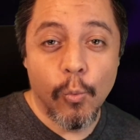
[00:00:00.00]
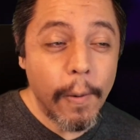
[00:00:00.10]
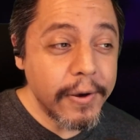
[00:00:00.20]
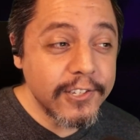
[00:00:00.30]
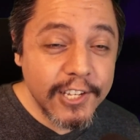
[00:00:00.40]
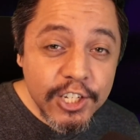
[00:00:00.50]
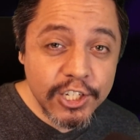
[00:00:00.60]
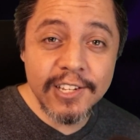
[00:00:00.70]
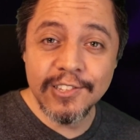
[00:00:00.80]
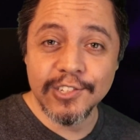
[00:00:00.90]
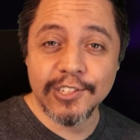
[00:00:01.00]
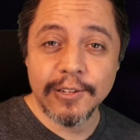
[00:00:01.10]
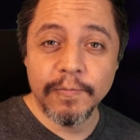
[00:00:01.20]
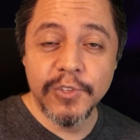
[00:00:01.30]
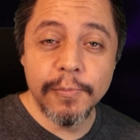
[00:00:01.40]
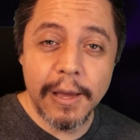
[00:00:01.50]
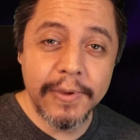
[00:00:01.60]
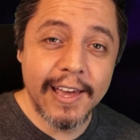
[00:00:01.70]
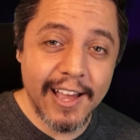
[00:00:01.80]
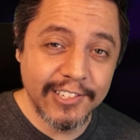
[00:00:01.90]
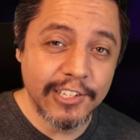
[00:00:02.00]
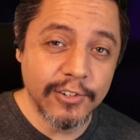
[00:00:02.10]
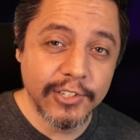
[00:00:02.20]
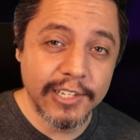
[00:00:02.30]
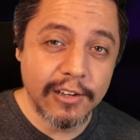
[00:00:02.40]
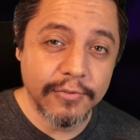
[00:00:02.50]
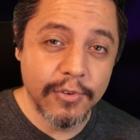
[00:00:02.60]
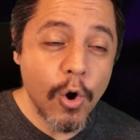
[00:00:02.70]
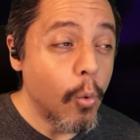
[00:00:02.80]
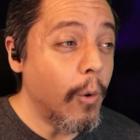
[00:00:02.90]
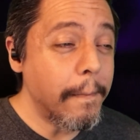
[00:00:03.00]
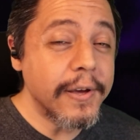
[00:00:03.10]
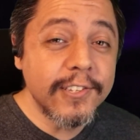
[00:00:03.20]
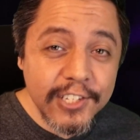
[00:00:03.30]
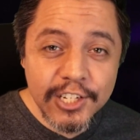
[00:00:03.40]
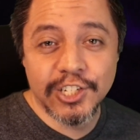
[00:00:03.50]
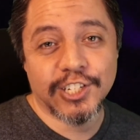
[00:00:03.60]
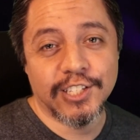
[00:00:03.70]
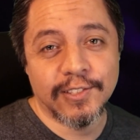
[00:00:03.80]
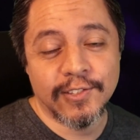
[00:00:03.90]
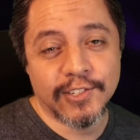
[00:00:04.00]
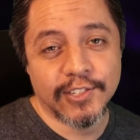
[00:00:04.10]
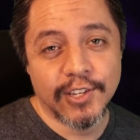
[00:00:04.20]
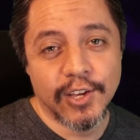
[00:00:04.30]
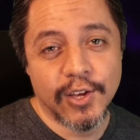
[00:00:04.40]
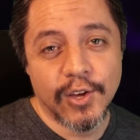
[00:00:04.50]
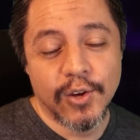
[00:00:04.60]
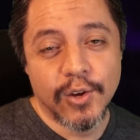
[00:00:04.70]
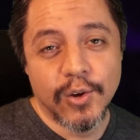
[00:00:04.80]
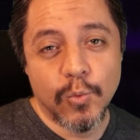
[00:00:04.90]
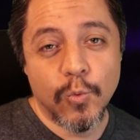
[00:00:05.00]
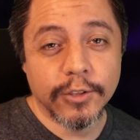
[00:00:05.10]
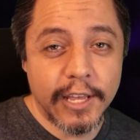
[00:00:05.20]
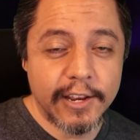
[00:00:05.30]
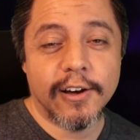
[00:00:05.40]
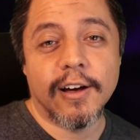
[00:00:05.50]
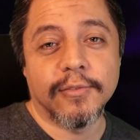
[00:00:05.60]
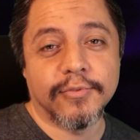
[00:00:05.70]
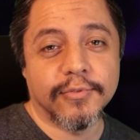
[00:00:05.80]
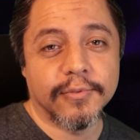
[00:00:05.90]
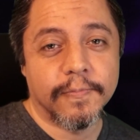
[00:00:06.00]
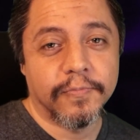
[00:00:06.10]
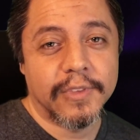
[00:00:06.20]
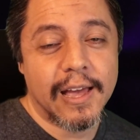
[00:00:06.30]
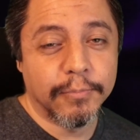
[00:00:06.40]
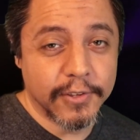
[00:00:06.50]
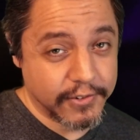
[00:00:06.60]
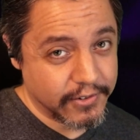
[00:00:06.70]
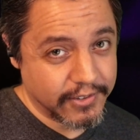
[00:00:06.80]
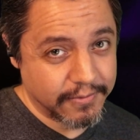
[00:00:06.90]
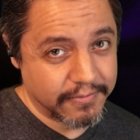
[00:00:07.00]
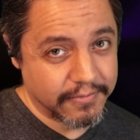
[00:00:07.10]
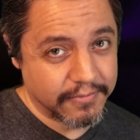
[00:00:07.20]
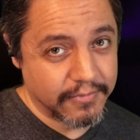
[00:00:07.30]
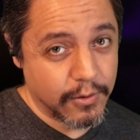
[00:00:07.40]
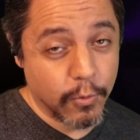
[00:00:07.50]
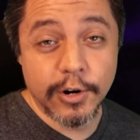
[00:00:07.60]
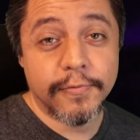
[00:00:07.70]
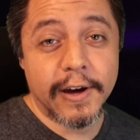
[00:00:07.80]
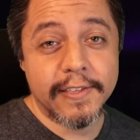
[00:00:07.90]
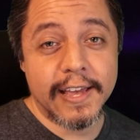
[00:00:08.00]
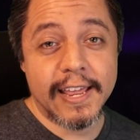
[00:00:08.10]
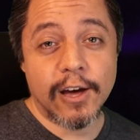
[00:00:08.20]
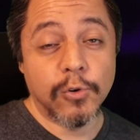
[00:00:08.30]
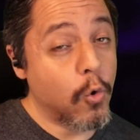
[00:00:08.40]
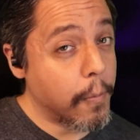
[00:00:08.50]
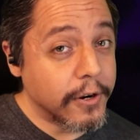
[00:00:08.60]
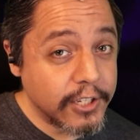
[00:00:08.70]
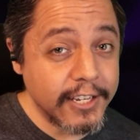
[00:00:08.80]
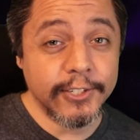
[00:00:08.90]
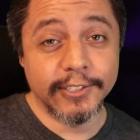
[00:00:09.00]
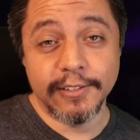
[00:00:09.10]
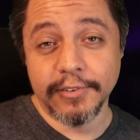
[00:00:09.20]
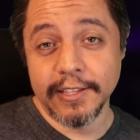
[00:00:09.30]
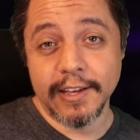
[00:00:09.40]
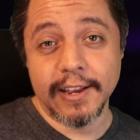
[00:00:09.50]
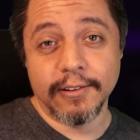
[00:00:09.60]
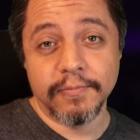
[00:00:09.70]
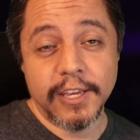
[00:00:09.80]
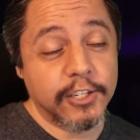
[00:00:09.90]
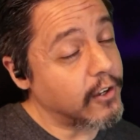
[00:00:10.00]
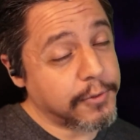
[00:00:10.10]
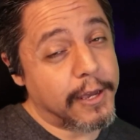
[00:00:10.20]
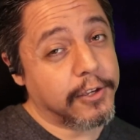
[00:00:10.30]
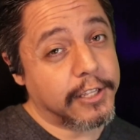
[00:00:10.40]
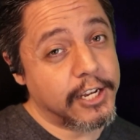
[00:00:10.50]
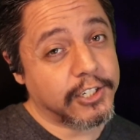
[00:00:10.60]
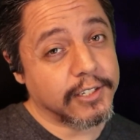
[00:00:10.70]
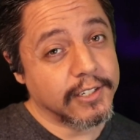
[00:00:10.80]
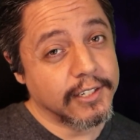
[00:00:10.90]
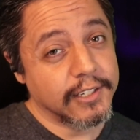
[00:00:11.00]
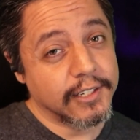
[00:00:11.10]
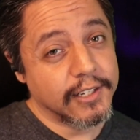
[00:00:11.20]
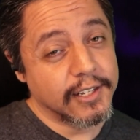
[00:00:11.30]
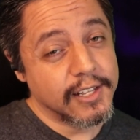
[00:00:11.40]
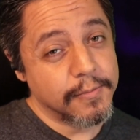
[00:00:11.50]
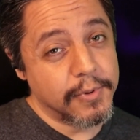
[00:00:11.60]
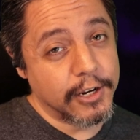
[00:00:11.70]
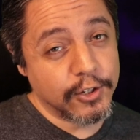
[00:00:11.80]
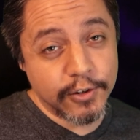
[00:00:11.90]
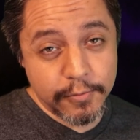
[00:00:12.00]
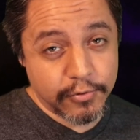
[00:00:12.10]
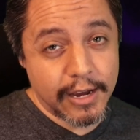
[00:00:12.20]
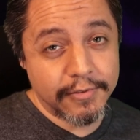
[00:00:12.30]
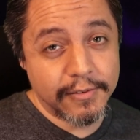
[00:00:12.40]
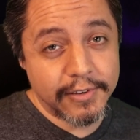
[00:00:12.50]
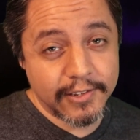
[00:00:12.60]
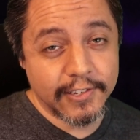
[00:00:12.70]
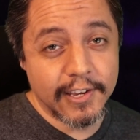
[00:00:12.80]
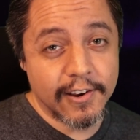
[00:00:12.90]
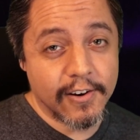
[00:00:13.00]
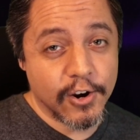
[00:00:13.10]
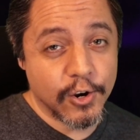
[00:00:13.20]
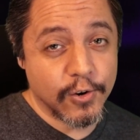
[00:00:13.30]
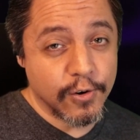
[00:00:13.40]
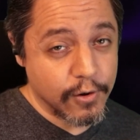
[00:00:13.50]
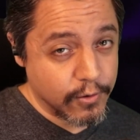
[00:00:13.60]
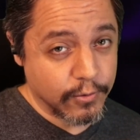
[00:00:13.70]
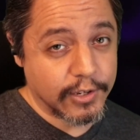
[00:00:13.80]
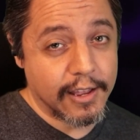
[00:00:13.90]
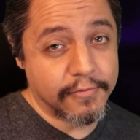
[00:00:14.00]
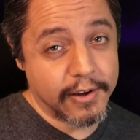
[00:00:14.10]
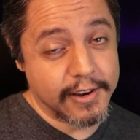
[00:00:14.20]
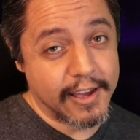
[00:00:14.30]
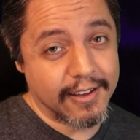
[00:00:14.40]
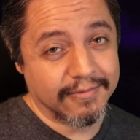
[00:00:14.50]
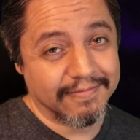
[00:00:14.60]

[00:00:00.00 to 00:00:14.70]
What positions? You might be asking yourself, what positions were laid off at Blizzard? We're going to find that out, or potentially find that out. It's all speculation, but a good private investigator knows how to find out.